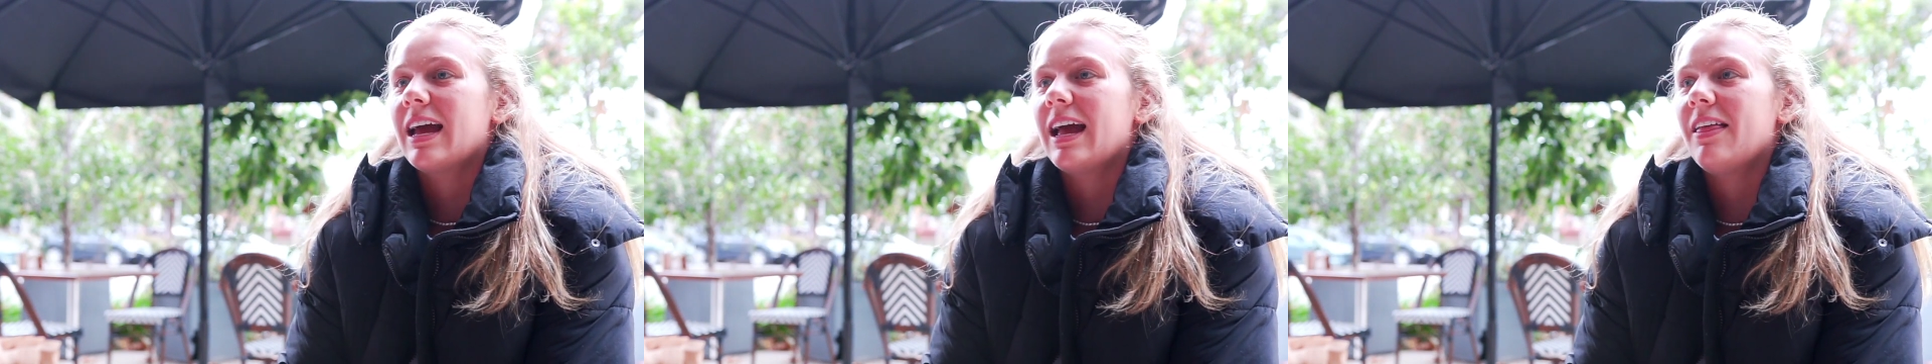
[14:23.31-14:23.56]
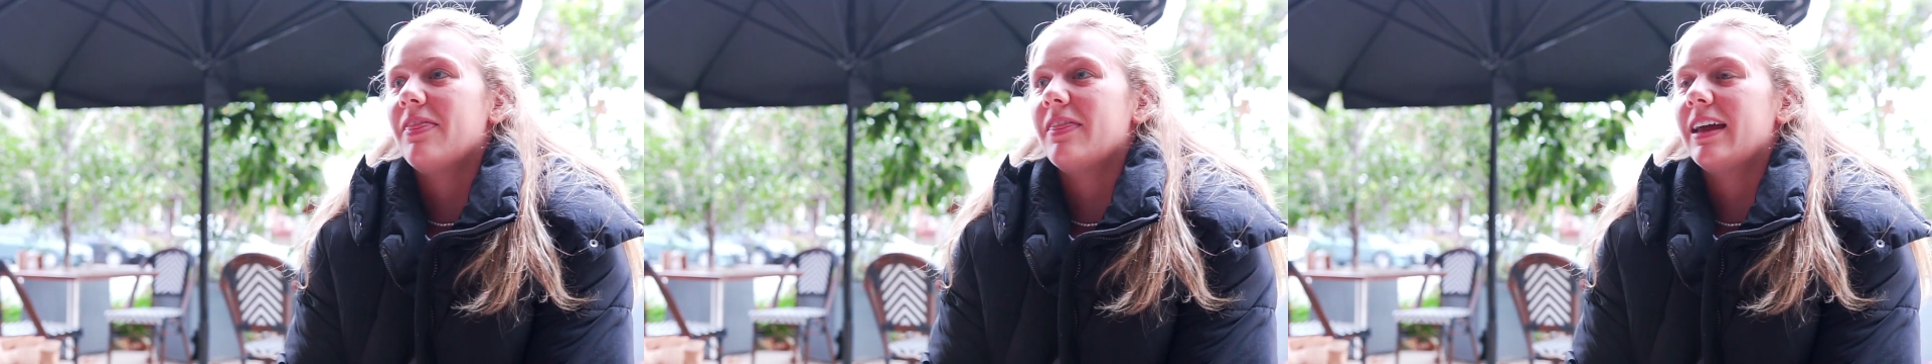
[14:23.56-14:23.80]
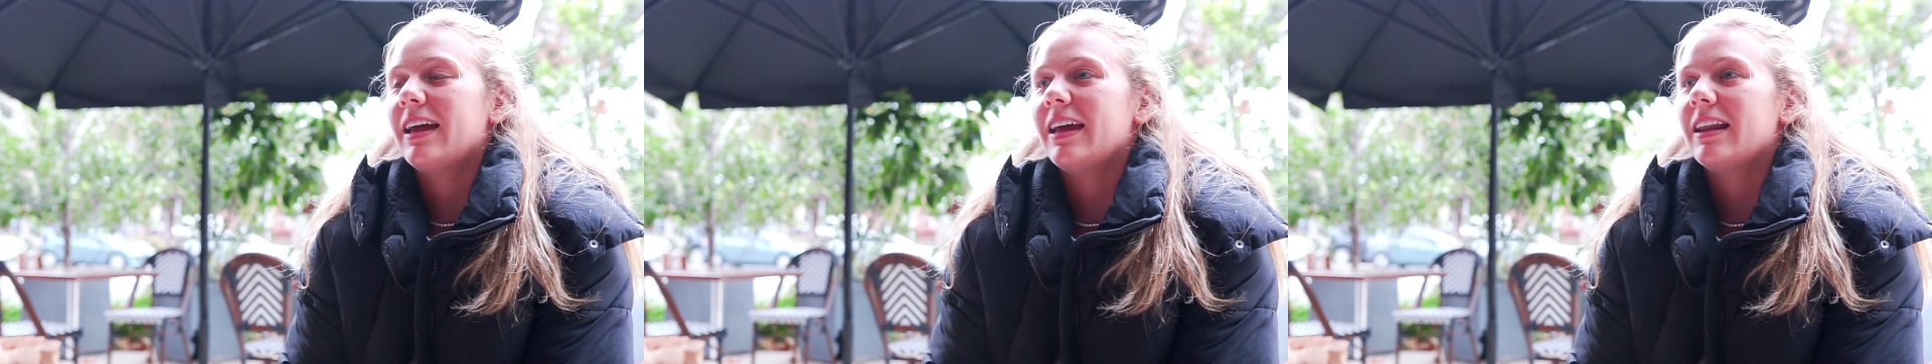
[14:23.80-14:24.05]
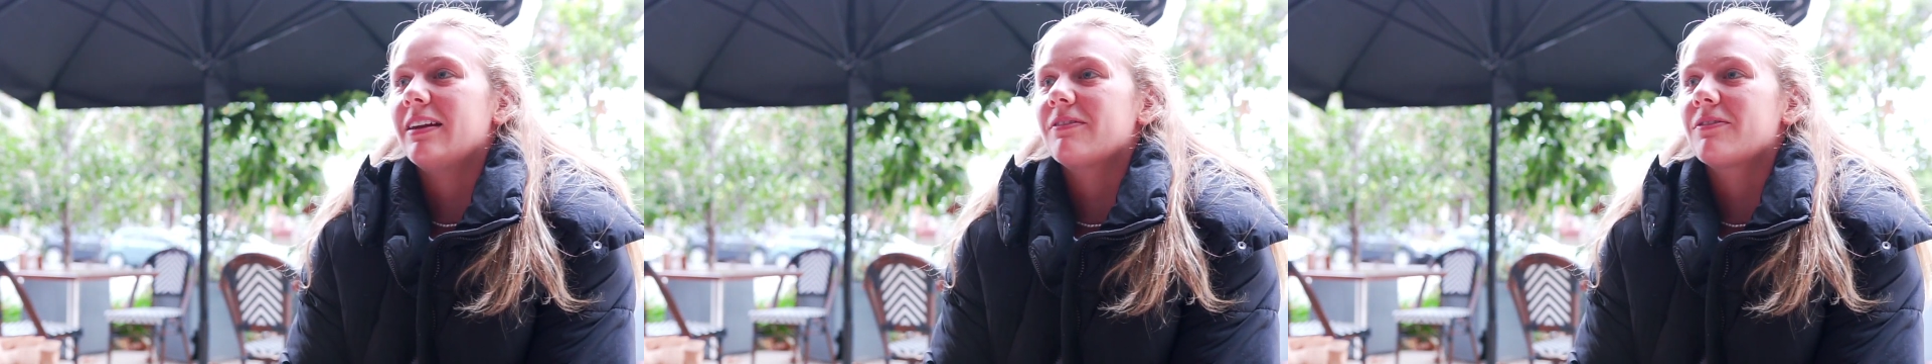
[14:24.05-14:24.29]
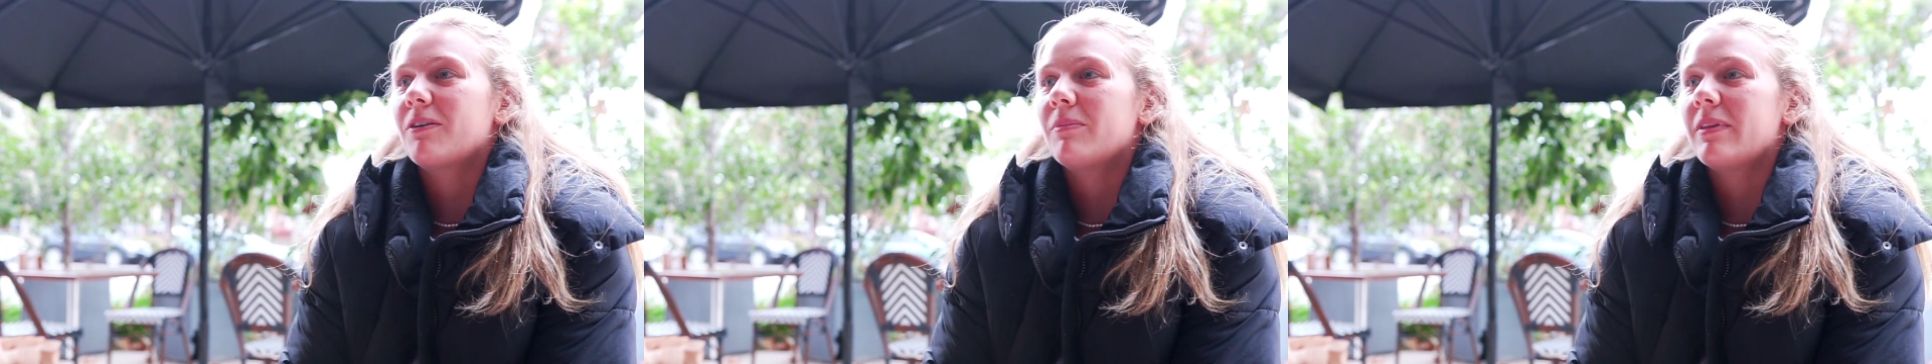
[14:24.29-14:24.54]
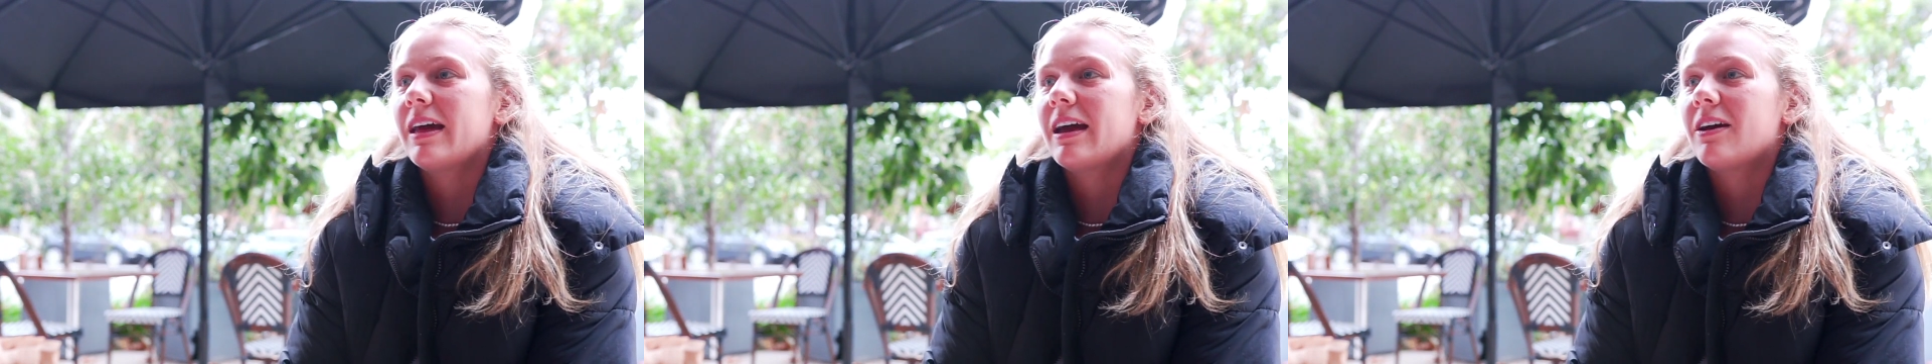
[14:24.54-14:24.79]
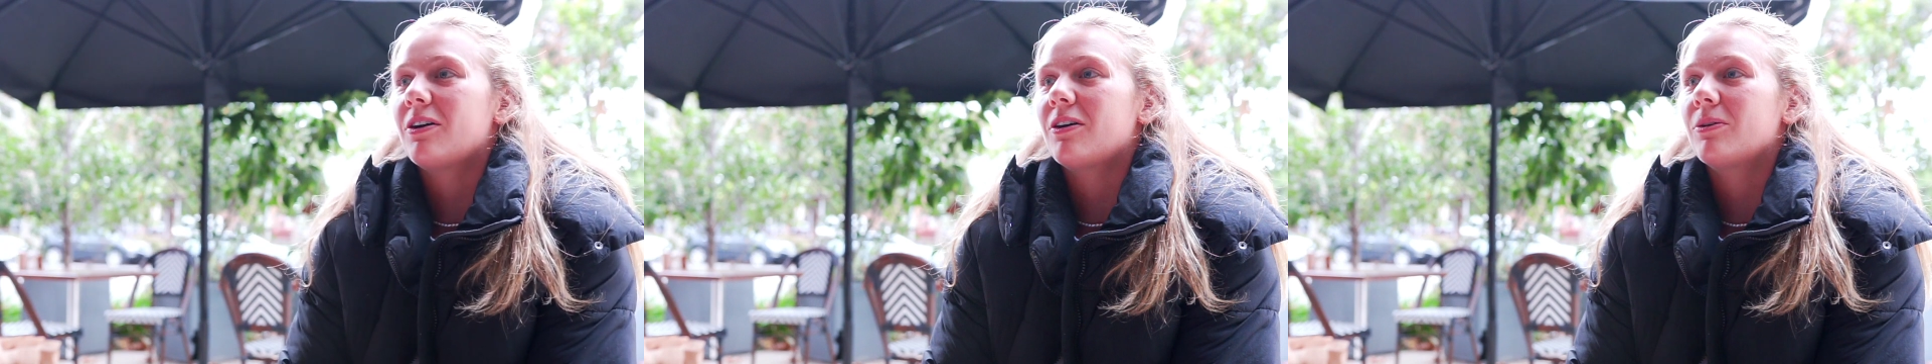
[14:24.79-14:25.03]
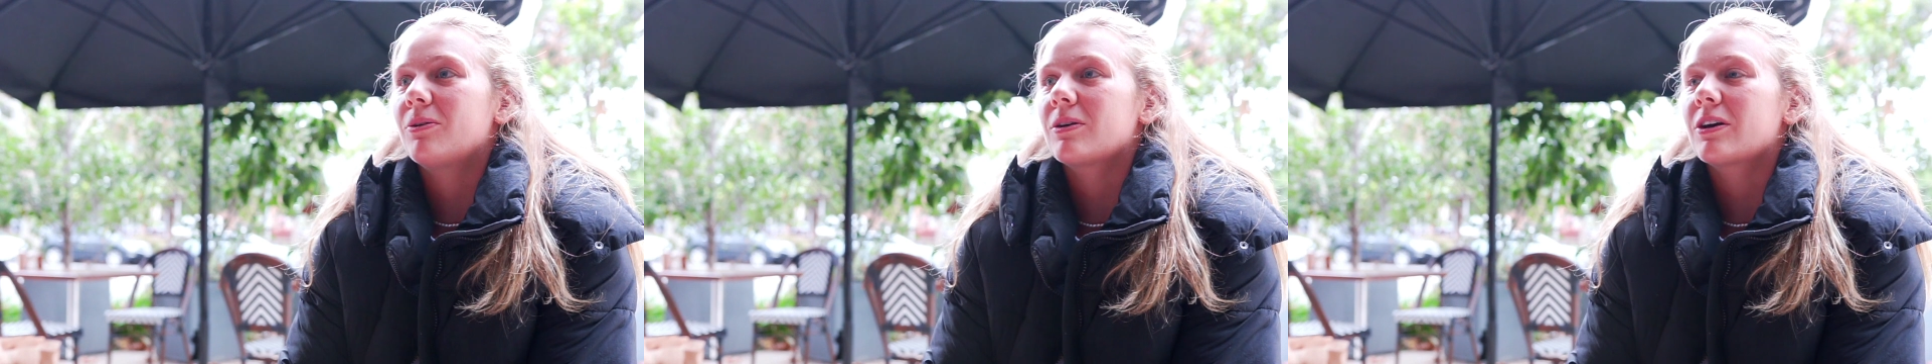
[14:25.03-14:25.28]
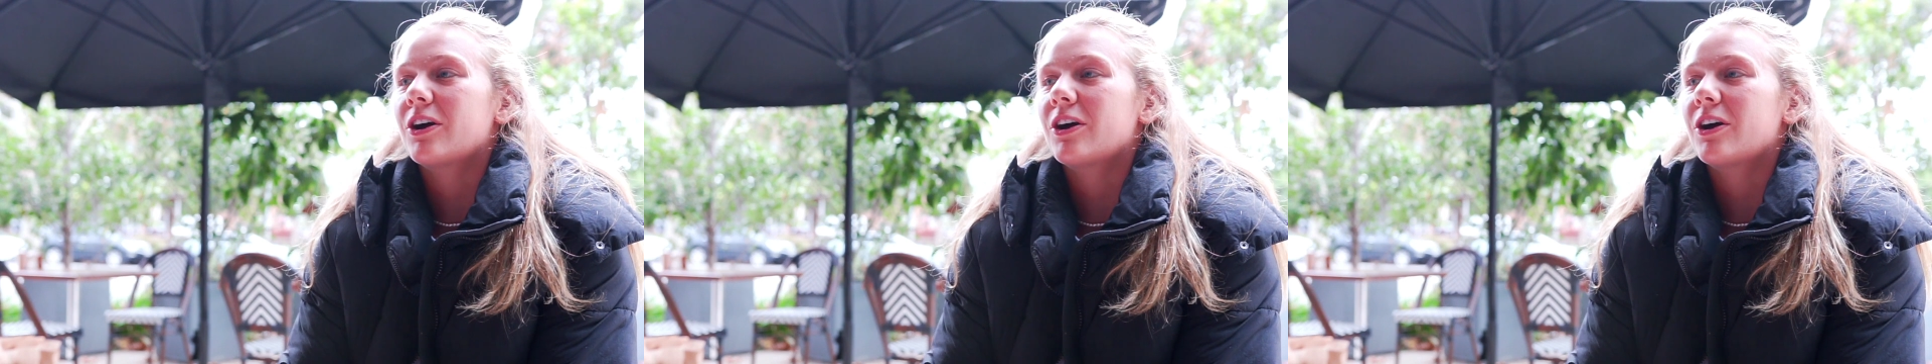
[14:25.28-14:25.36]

and then from there I'll